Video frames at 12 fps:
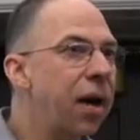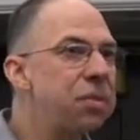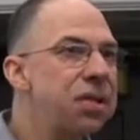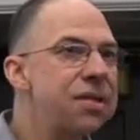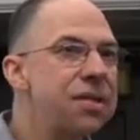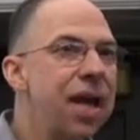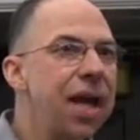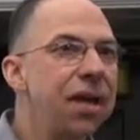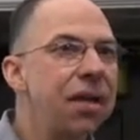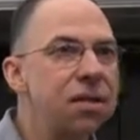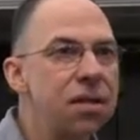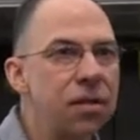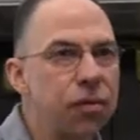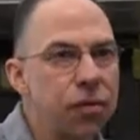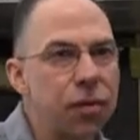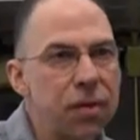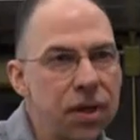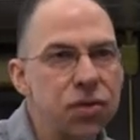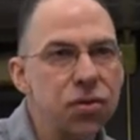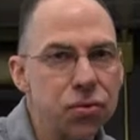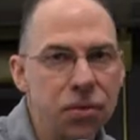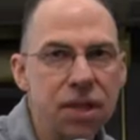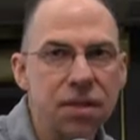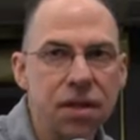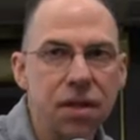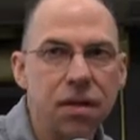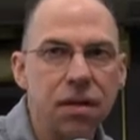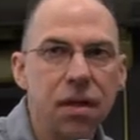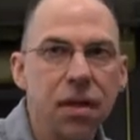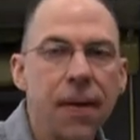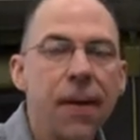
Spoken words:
I'm just saying it for this reason.